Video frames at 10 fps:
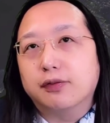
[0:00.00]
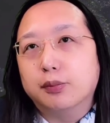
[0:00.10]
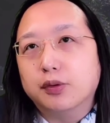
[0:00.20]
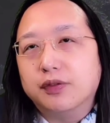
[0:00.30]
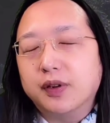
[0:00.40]
of
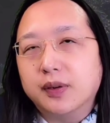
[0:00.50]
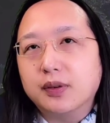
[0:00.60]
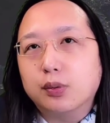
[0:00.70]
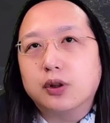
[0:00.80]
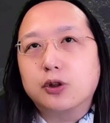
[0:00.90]
movement
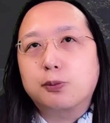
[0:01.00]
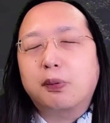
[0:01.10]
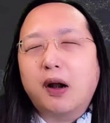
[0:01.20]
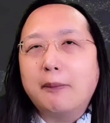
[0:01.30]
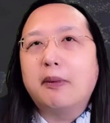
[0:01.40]
would
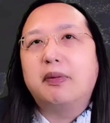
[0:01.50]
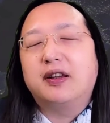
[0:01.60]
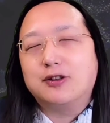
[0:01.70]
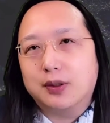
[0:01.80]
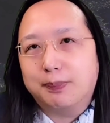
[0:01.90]

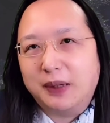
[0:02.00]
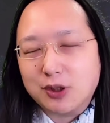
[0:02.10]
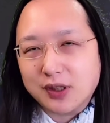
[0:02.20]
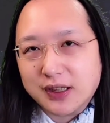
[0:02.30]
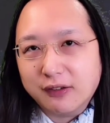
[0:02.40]
probably be
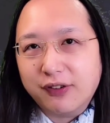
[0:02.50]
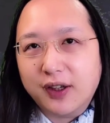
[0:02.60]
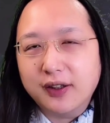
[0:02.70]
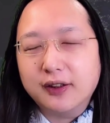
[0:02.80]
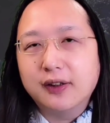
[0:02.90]

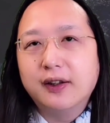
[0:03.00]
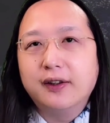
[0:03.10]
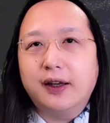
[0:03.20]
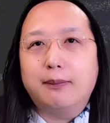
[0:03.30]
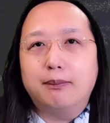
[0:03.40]
justified,
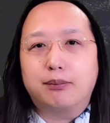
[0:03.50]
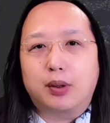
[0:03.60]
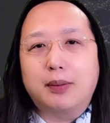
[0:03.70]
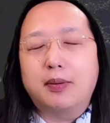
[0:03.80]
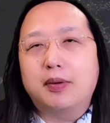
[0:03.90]
and
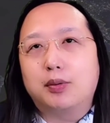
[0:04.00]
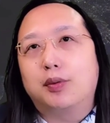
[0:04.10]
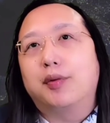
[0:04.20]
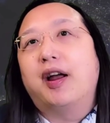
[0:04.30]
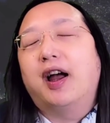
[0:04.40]
probably we
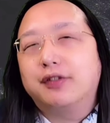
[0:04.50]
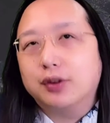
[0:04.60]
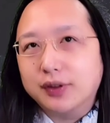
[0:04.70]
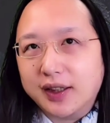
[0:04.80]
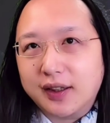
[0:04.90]
will have
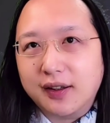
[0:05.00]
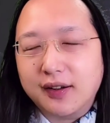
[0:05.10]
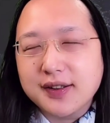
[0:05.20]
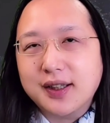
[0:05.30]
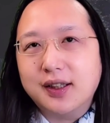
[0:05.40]
to declare
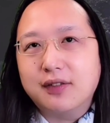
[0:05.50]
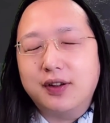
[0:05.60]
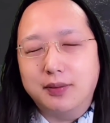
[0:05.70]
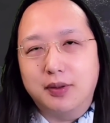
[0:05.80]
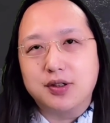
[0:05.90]
a state of
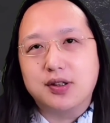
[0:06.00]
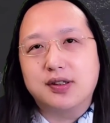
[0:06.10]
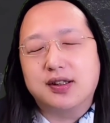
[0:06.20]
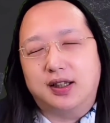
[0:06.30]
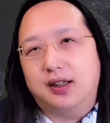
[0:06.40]

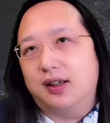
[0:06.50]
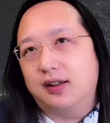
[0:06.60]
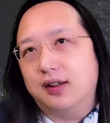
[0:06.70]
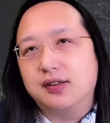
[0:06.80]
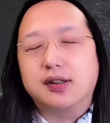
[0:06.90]
emergency
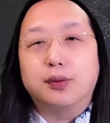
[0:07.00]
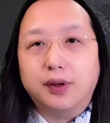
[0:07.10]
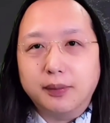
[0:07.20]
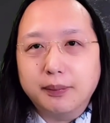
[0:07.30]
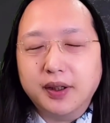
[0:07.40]
and so
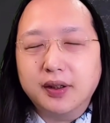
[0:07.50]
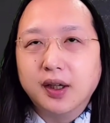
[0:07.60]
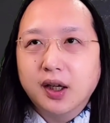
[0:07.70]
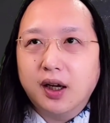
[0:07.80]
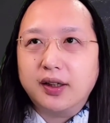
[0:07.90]
on. But
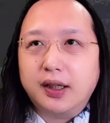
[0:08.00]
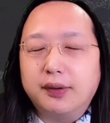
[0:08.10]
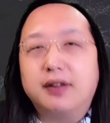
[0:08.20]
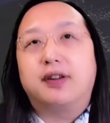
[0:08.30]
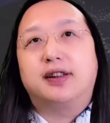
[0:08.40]
Taiwan
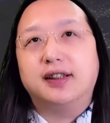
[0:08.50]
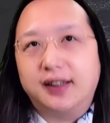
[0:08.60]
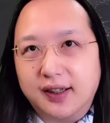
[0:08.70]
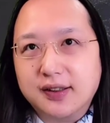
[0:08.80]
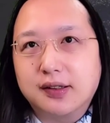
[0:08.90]
never did
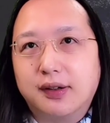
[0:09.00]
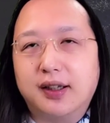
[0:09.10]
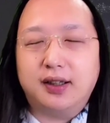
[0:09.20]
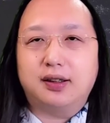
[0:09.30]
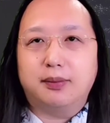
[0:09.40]
that,
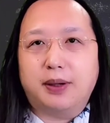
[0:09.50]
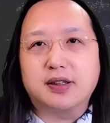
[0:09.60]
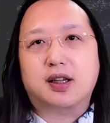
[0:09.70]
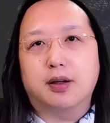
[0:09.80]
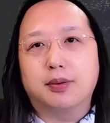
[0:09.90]
right, in the
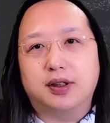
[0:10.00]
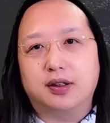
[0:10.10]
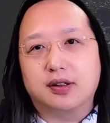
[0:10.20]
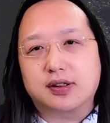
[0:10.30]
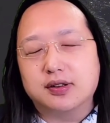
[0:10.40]
past couple
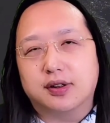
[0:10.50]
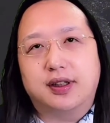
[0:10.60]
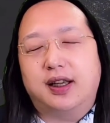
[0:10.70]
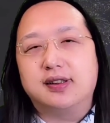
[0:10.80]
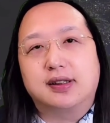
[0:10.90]
years, not
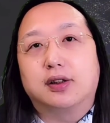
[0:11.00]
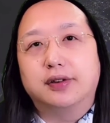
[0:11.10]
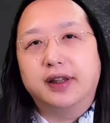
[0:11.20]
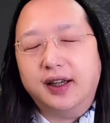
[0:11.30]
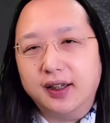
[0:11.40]
a single
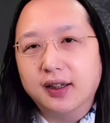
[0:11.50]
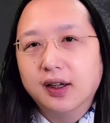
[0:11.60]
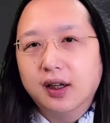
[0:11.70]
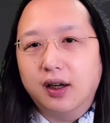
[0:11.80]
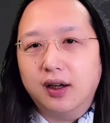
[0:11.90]
day.
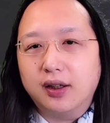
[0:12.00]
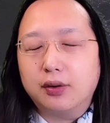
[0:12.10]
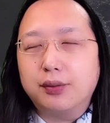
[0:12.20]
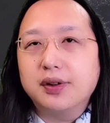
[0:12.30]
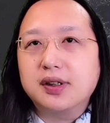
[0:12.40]
And
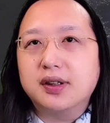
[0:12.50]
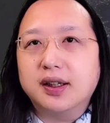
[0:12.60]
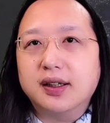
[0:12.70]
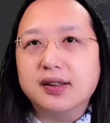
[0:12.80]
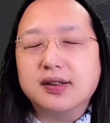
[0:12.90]
the reason
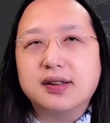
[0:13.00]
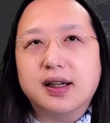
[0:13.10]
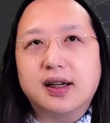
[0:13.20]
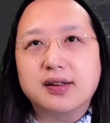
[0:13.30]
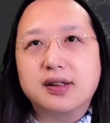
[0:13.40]
is
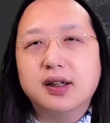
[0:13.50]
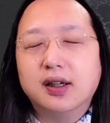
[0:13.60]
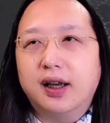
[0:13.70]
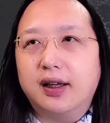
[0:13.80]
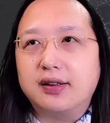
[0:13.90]
that
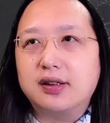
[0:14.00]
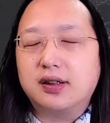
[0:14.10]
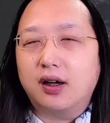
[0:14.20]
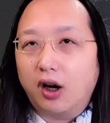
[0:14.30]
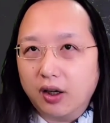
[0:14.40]
at
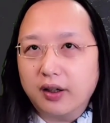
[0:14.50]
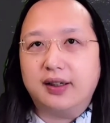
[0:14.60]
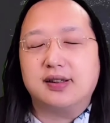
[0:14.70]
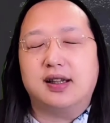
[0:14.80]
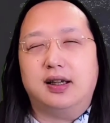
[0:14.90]
the
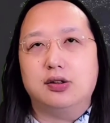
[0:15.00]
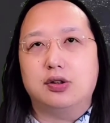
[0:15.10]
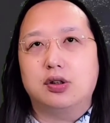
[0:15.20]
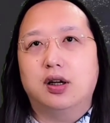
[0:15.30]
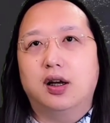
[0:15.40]
early
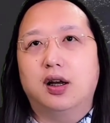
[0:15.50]
stage,